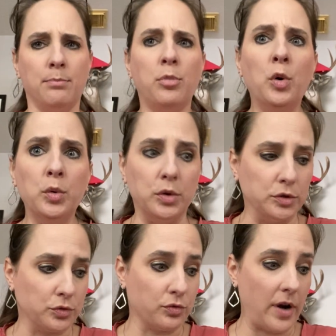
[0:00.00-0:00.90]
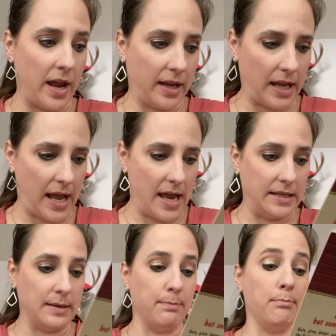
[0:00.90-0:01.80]
Pulled rank
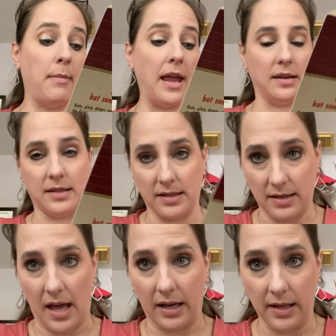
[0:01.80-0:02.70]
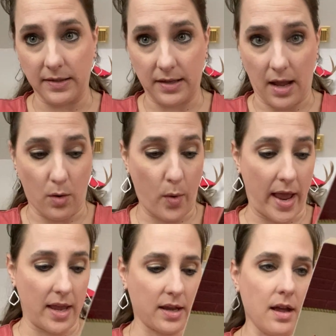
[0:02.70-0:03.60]
and demanded that he stay
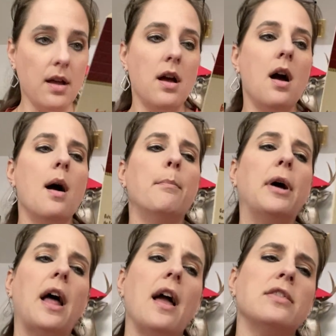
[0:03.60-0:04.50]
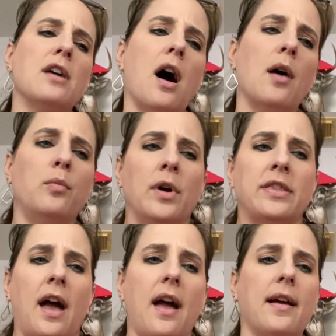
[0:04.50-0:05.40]
awake. But I thought, what
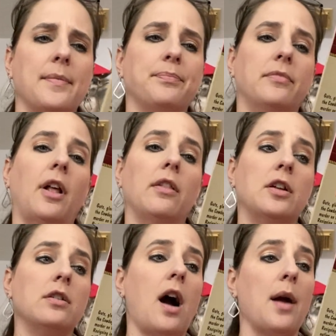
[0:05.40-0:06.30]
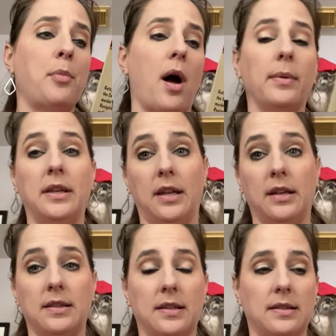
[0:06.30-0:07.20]
the heck, the little guy probably
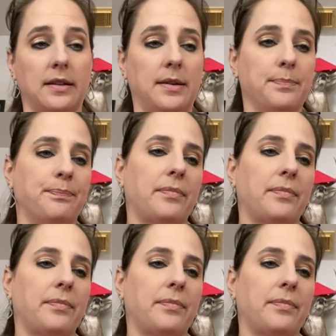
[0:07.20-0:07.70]
needed the sleep.